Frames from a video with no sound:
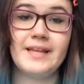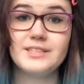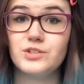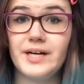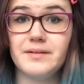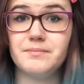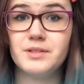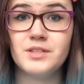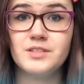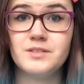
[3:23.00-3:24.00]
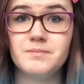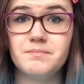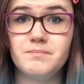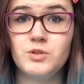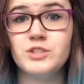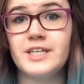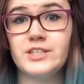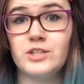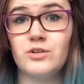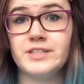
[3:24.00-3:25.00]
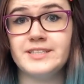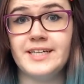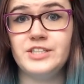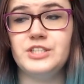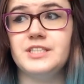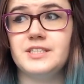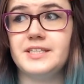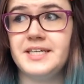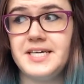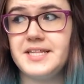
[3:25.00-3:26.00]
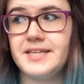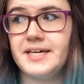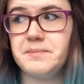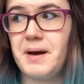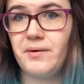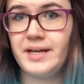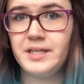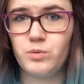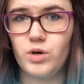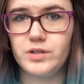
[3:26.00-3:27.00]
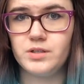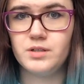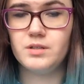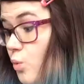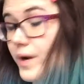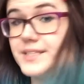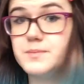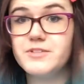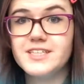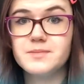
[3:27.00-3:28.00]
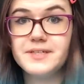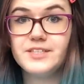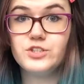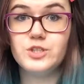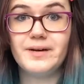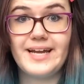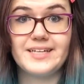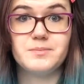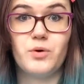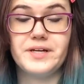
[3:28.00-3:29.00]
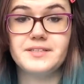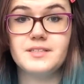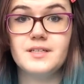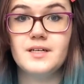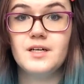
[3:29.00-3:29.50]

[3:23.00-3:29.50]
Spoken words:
And that's great, because your sexual orientation isn't the key thing about anyone. Which brings me to my next point.